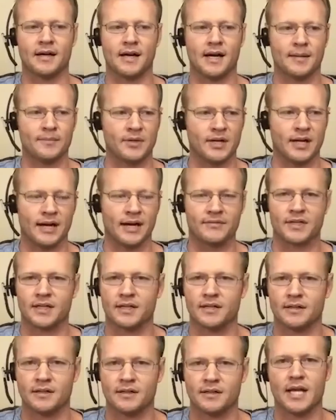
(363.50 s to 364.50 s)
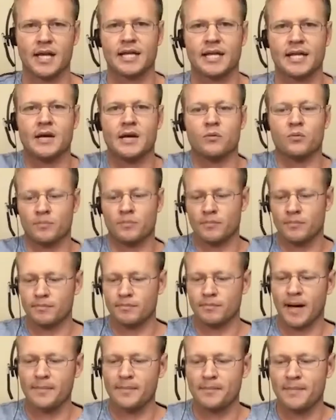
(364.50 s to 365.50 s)
I'm going to have to get it. And
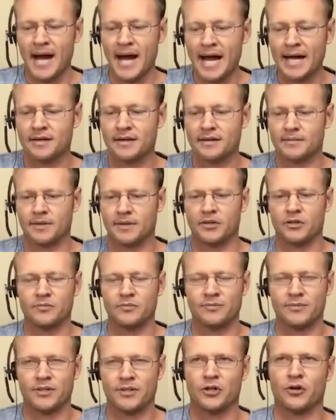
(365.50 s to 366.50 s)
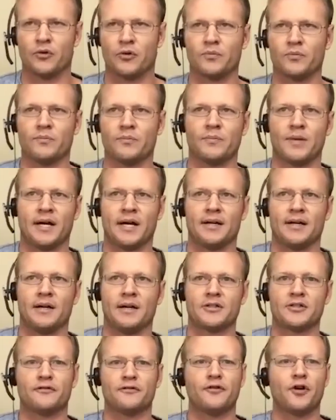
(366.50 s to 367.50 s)
my back, you know, my uh,
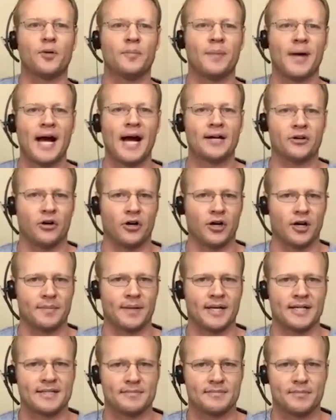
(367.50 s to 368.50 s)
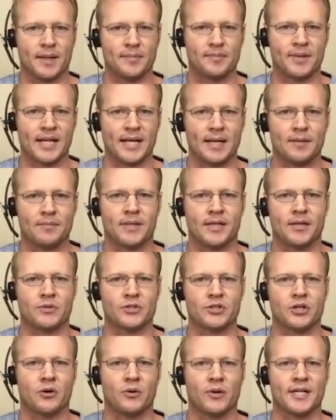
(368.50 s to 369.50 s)
to fall back on my my plan B
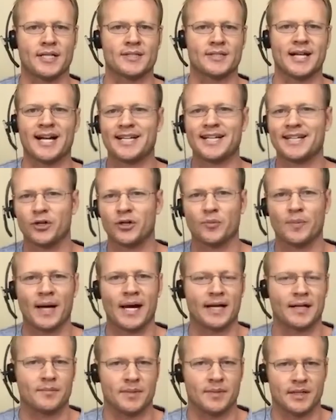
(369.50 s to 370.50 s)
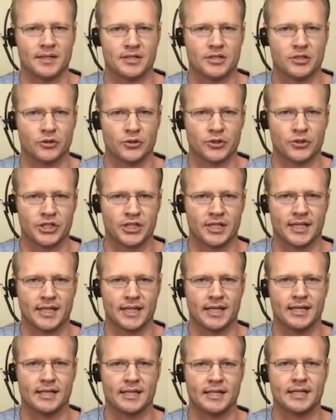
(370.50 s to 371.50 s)
was always I could go back and be an associate
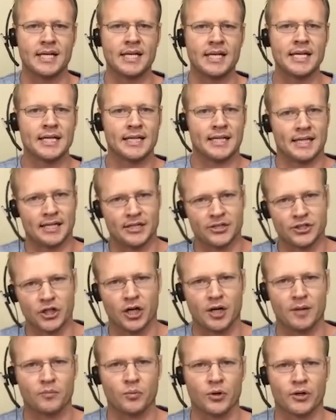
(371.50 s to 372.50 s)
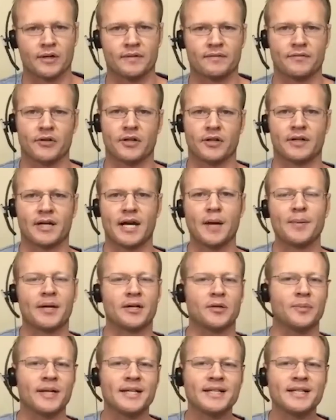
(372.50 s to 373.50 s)
again and get a job working for another
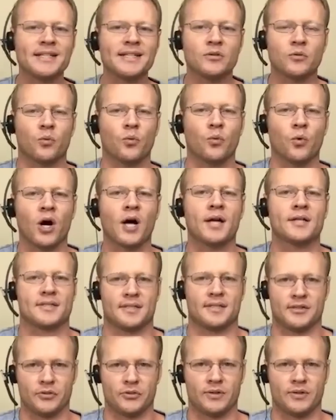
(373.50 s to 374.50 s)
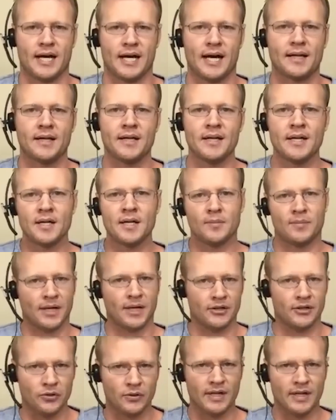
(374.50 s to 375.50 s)
chiropractor, but I didn't want to do that. But
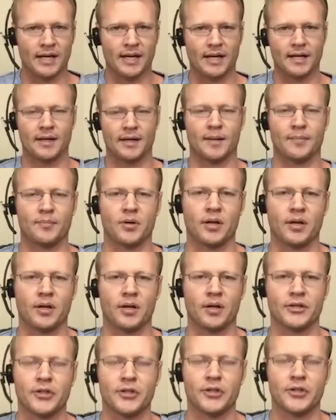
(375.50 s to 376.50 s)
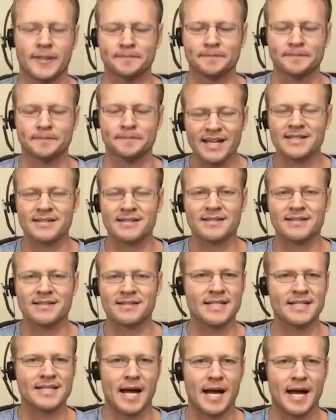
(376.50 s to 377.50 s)
I knew that I, I probably could. And
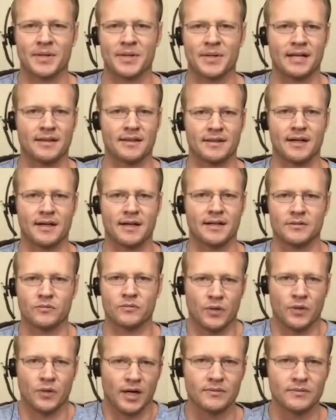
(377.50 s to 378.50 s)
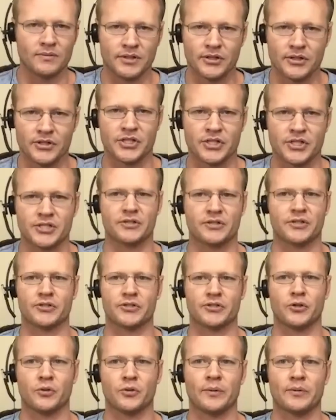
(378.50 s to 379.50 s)
since this happened, I thought, well, there's just
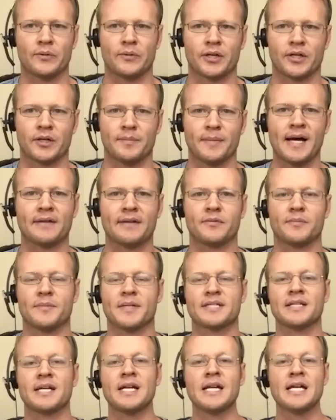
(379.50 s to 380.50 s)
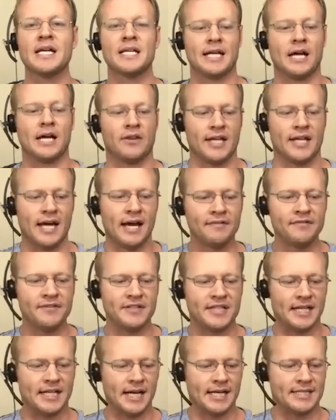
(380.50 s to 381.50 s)
there's no way we're going to come back from this. Now the
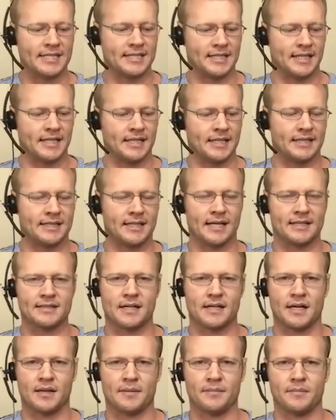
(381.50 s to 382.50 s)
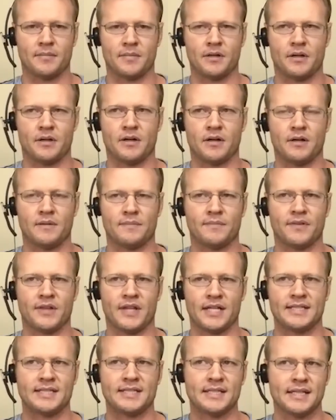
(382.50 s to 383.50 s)
FDIC at that time uh,
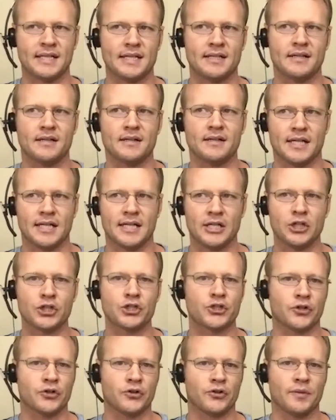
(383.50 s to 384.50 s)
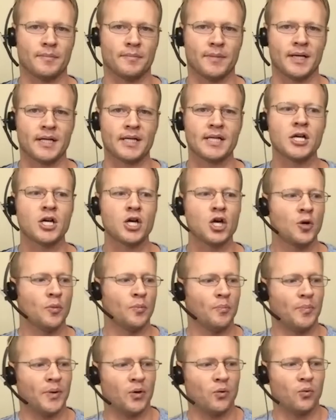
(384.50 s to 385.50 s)
they did insure the money
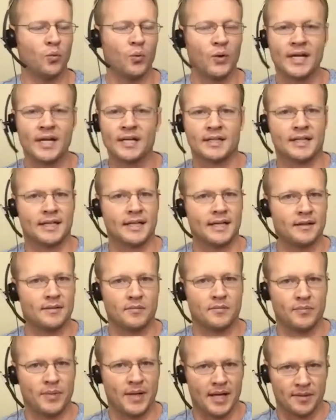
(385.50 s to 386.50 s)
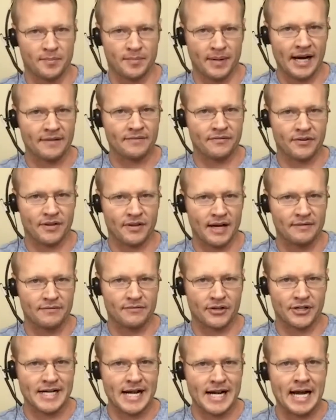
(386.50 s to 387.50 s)
but we didn't get paid back for that
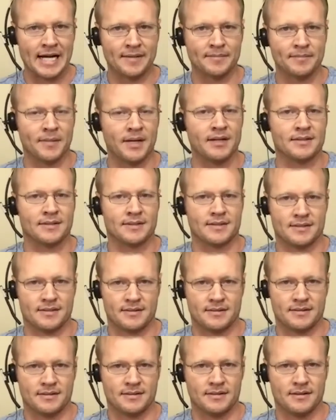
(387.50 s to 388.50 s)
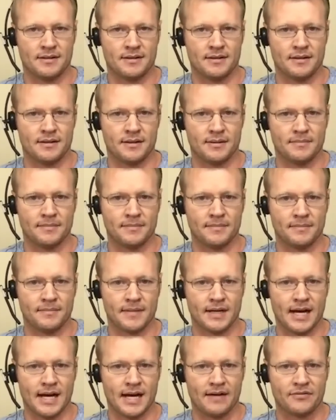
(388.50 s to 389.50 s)
for nine months um,
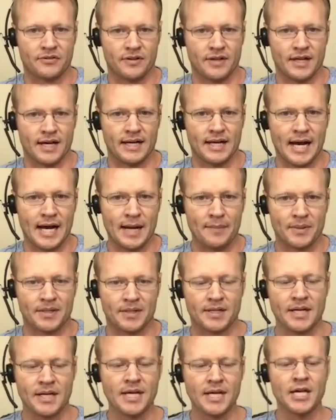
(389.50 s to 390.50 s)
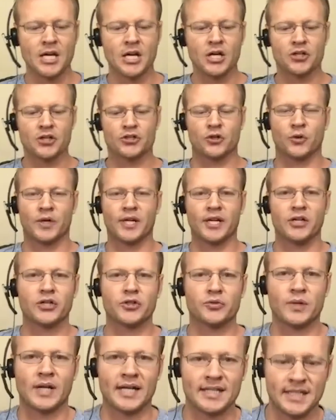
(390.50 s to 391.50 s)
wow. after that happened. So here's
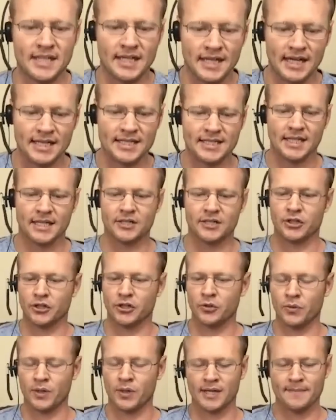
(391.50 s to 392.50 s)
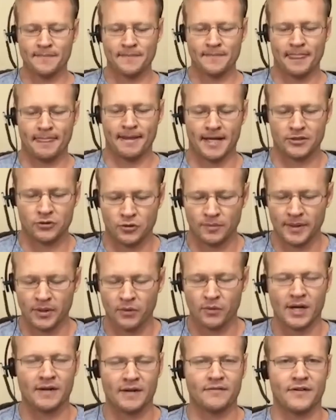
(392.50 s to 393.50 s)
what I did. I said, you know what? I told my
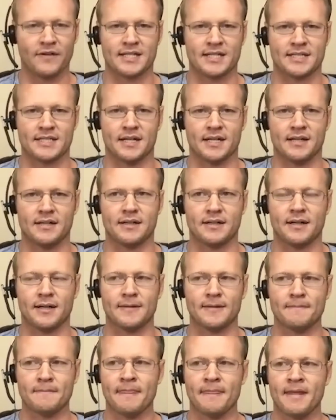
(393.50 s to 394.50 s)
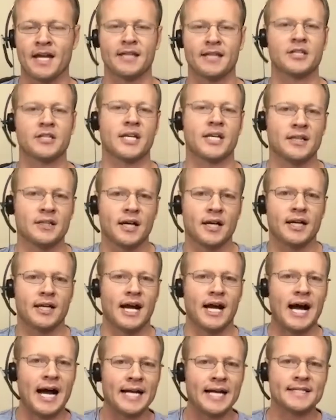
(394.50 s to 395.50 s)
wife, I said, uh, and this, in, the, in
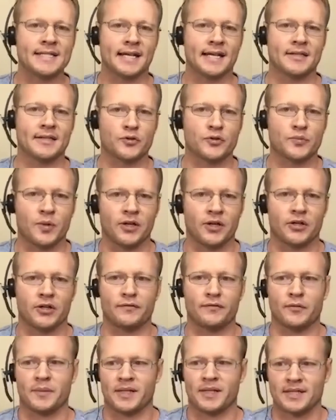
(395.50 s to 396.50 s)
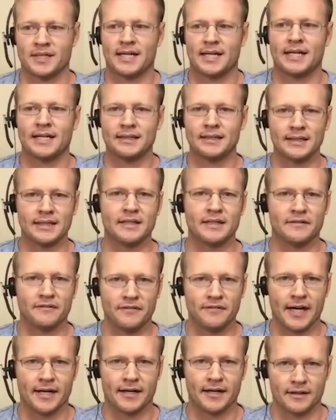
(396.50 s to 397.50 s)
hindsight, that was probably good for me because it kind of lit a
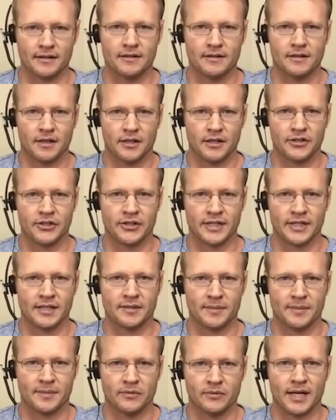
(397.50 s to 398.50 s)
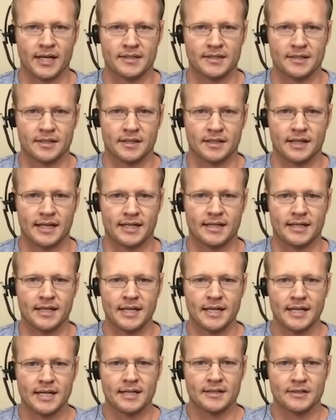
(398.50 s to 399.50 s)
fire underneath me, right? To like,
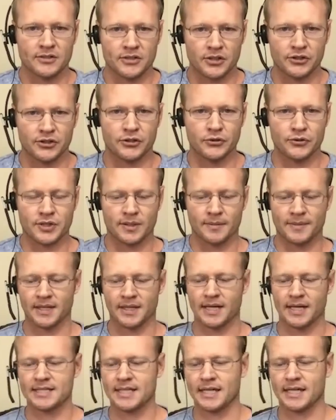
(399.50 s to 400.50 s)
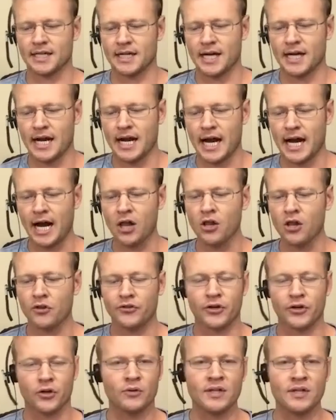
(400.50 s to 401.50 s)
to do something. I said, I'll,
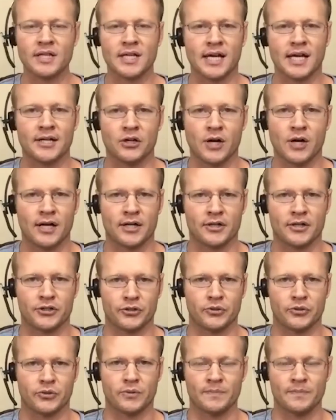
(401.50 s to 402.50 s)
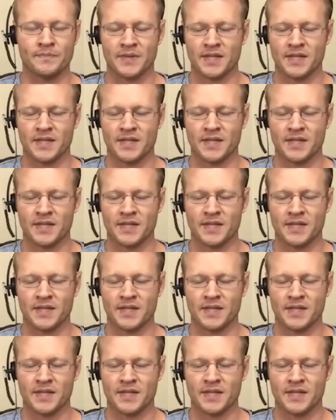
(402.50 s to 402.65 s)
the only thing I know how to do